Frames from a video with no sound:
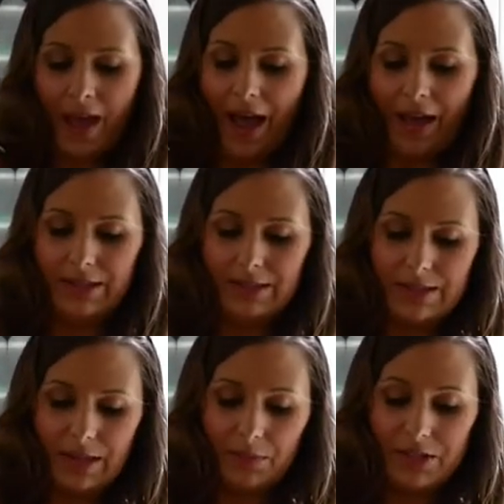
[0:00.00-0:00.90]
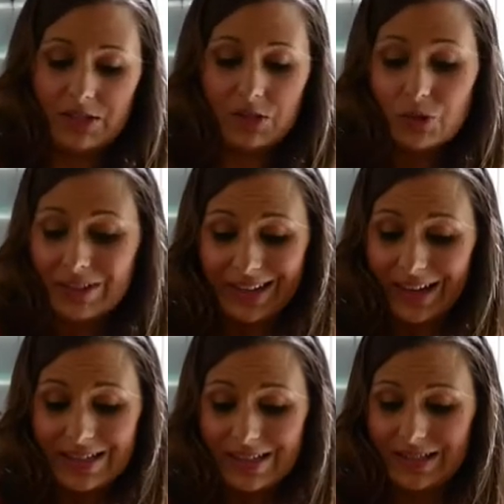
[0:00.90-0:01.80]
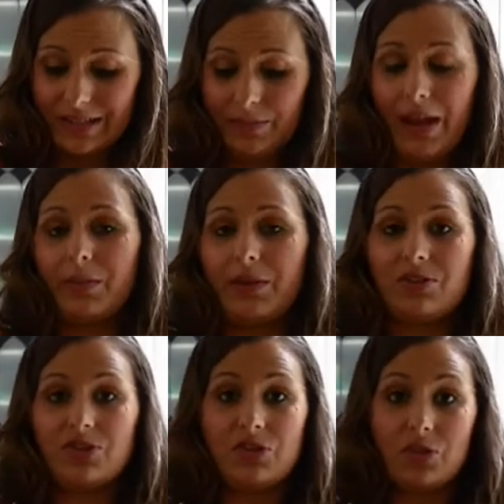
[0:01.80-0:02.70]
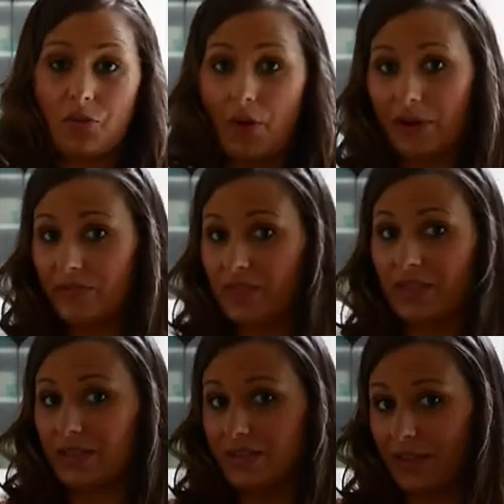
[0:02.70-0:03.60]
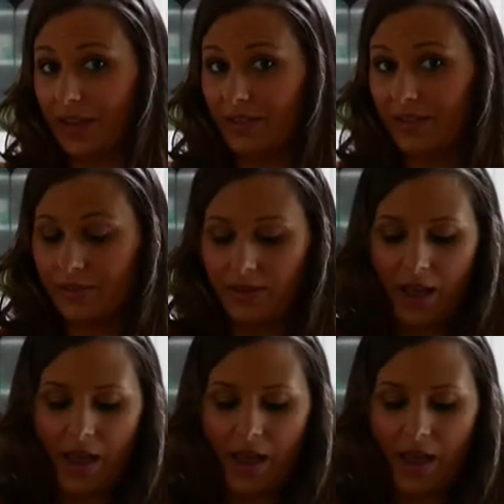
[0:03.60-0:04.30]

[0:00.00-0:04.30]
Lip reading: And this is really easy to make because you just throw everything together